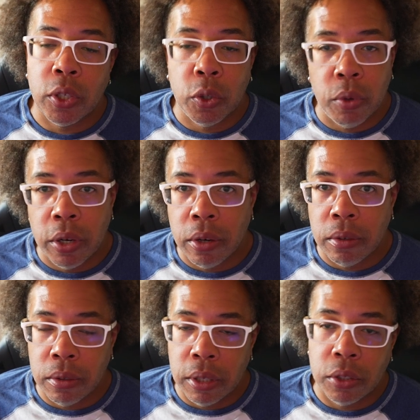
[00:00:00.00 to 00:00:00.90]
you would hear
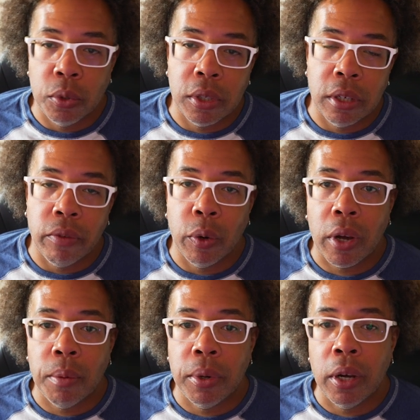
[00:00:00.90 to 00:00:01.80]
that you see in the video
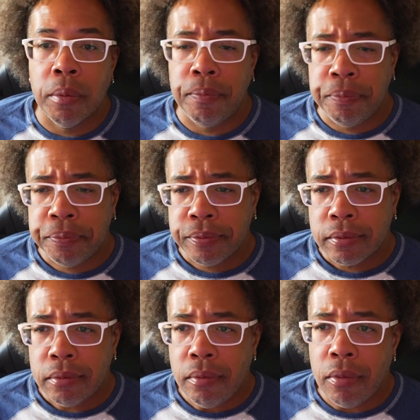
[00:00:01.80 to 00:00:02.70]
coming up
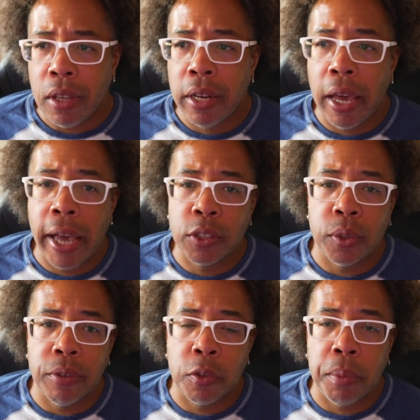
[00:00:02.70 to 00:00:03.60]
that
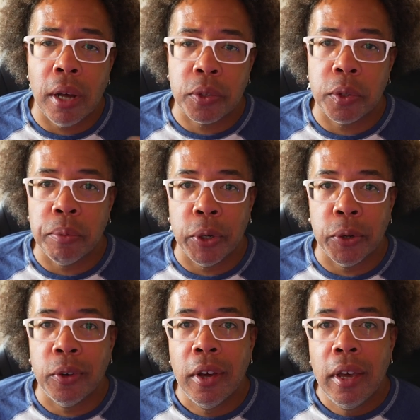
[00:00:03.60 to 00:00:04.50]
actually sponsored the
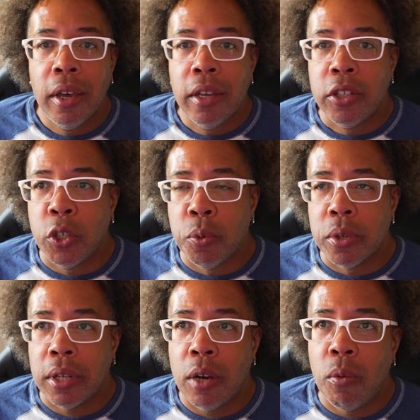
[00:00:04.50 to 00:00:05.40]
bill, she was
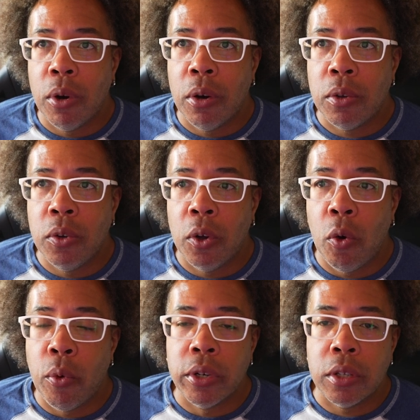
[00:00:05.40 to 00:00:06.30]
like, well, you know,
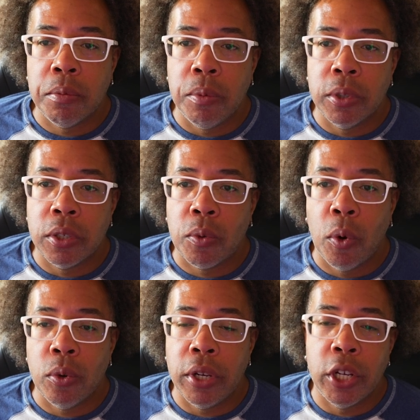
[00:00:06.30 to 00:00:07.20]
we're just
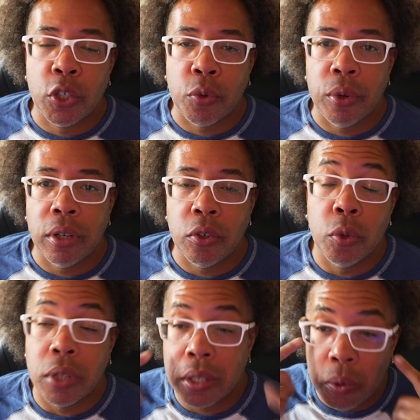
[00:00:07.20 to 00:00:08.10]
quoting history and
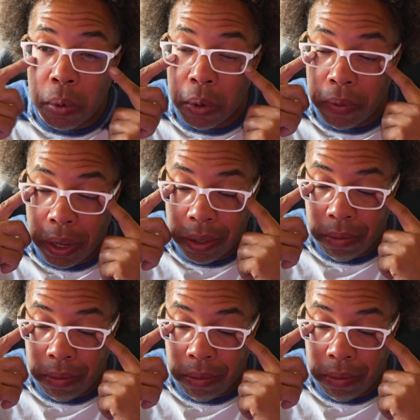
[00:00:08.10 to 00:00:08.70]
truth. I said, well, if that's